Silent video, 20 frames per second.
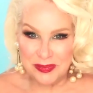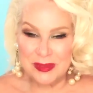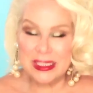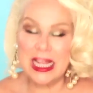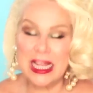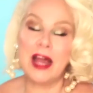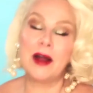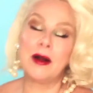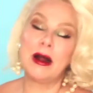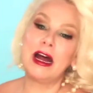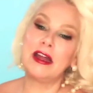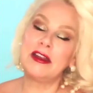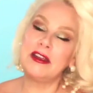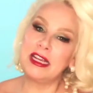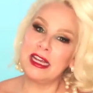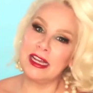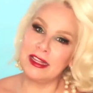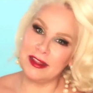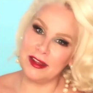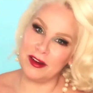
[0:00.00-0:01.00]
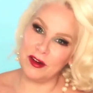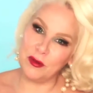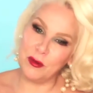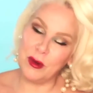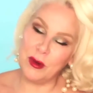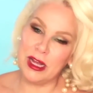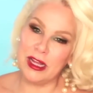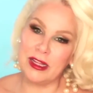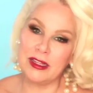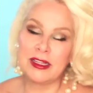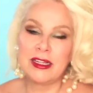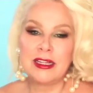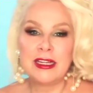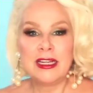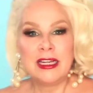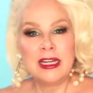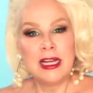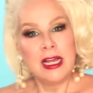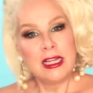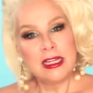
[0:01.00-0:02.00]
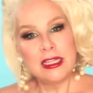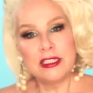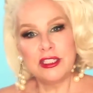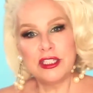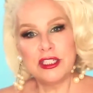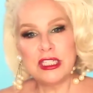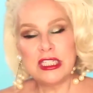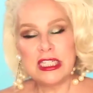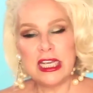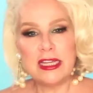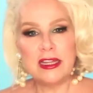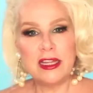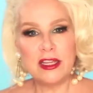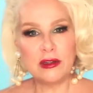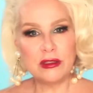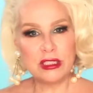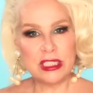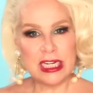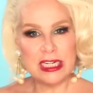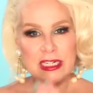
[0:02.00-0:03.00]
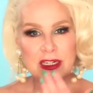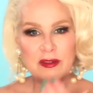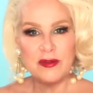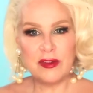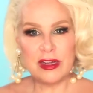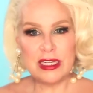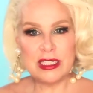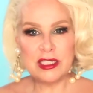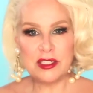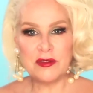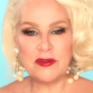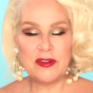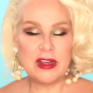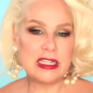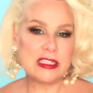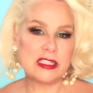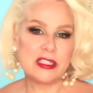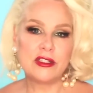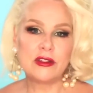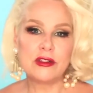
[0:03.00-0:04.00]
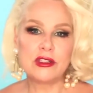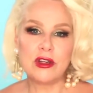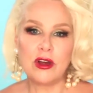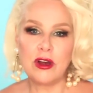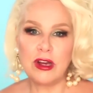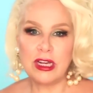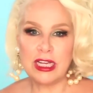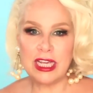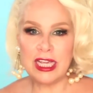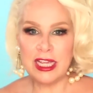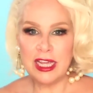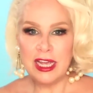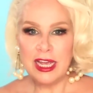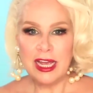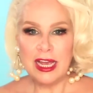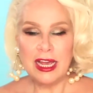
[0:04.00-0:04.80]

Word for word: Now, how do you get there? Well, let's just say that you're standing face to face and you're talking,